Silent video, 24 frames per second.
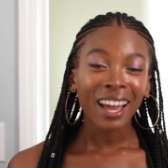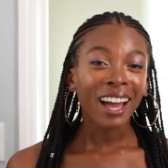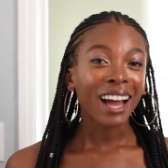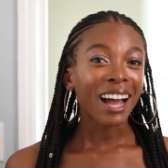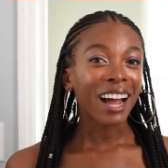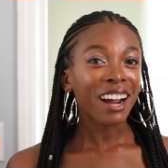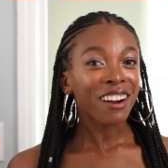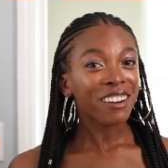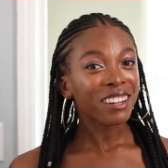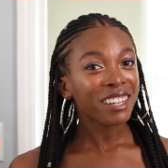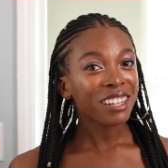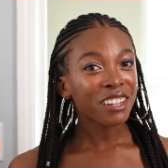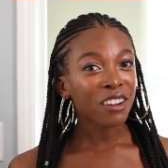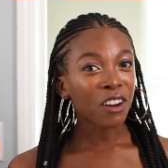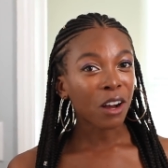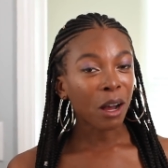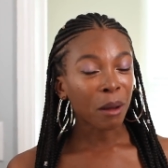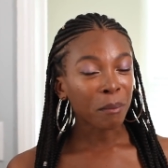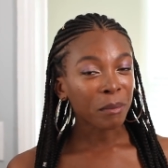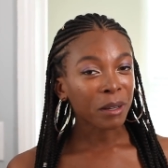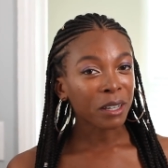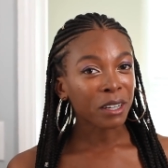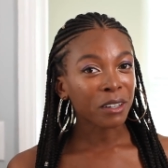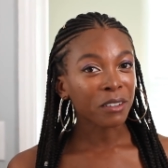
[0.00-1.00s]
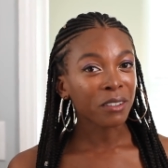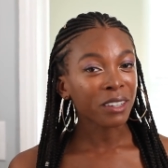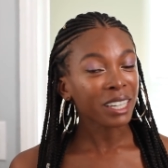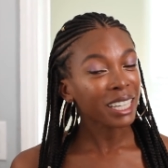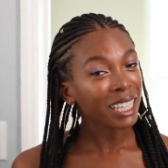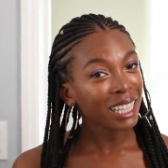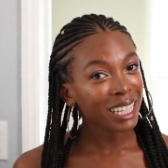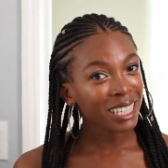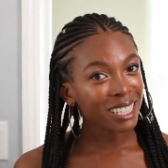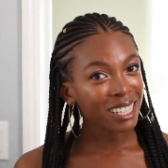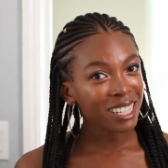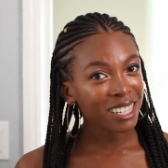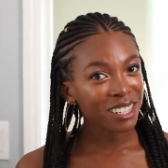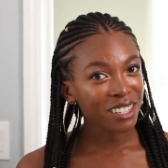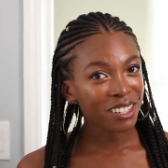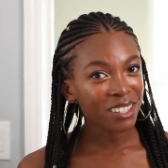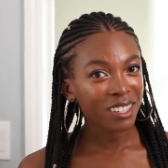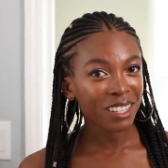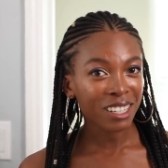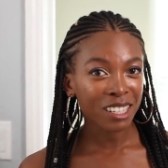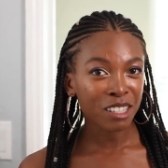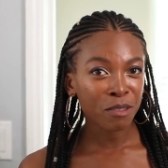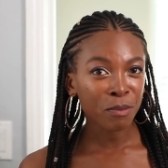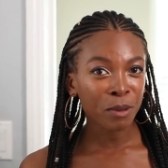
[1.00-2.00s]
I already know I'm gonna re-listen
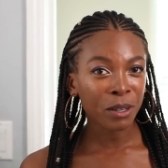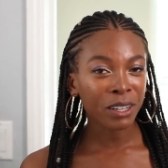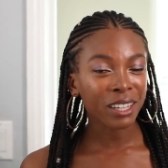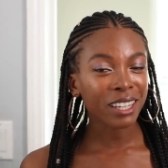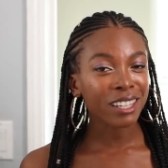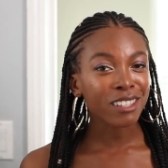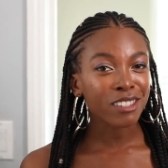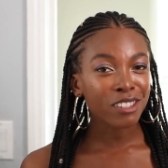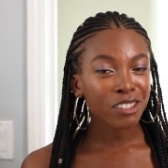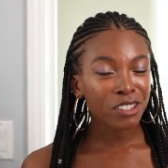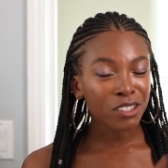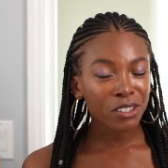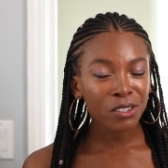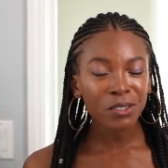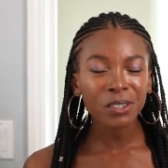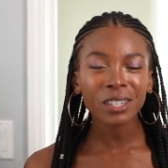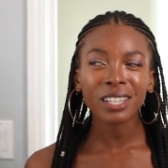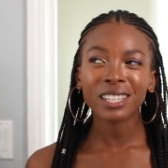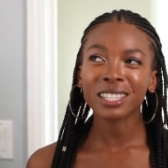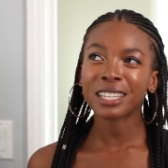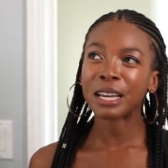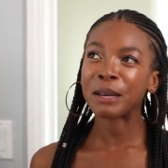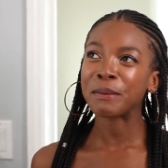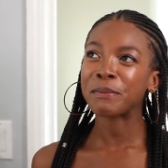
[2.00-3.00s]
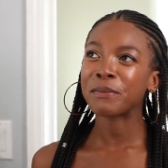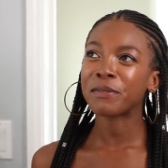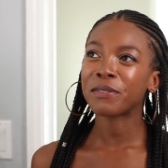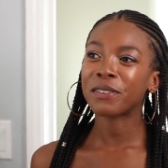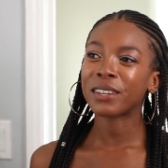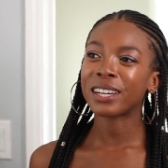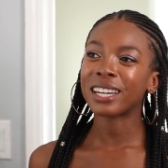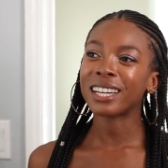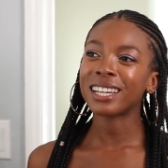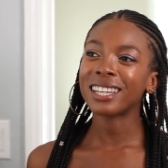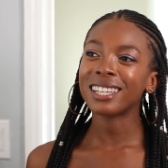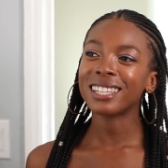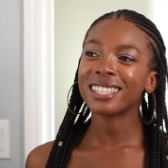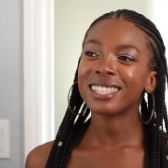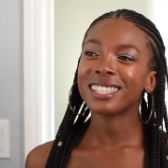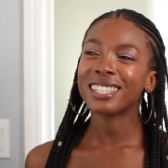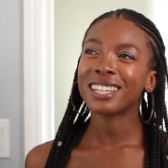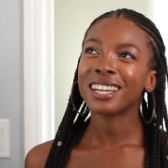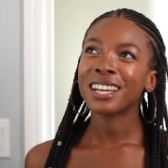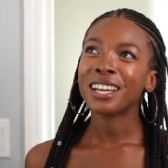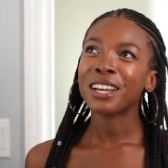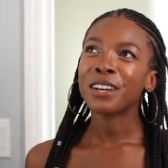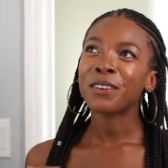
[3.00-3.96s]
to this book as soon as I'm finished